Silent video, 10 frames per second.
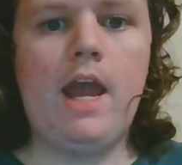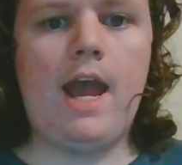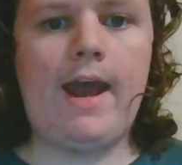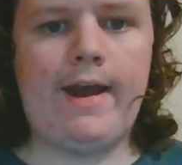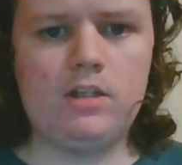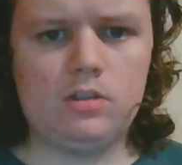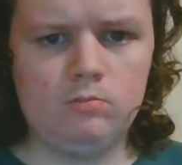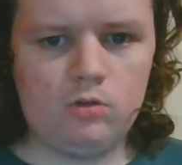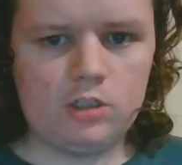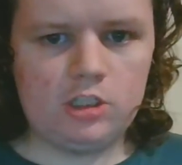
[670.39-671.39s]
adds
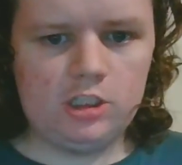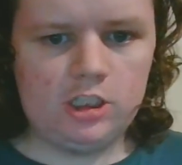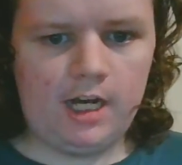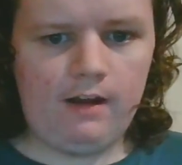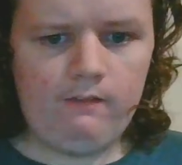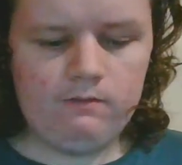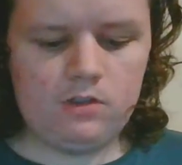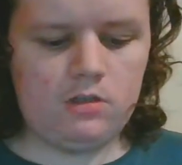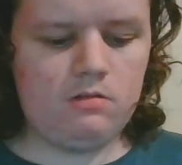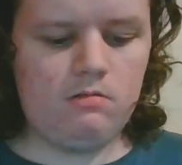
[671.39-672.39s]
more stuff
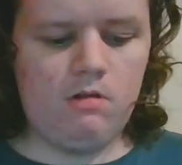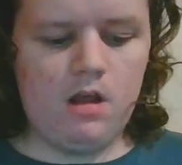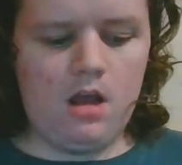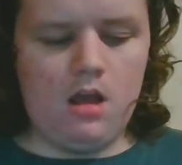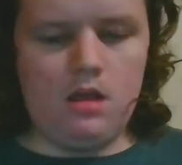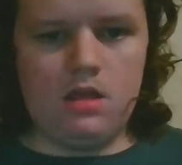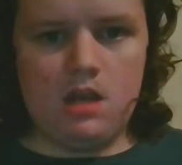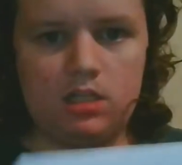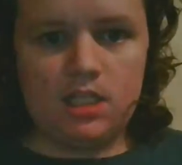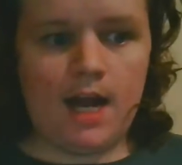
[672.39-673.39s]
to the
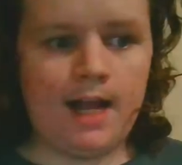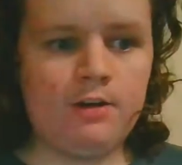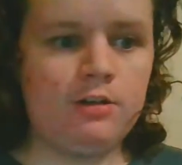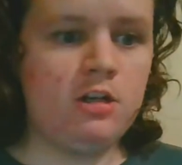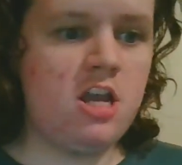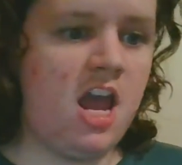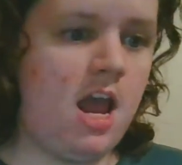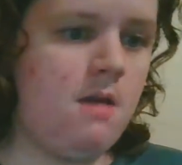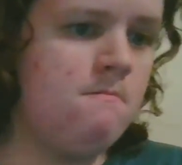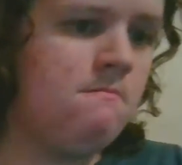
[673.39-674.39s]
entire
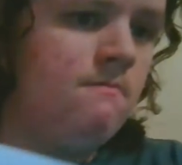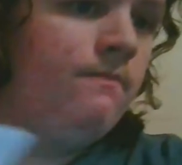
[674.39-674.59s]
game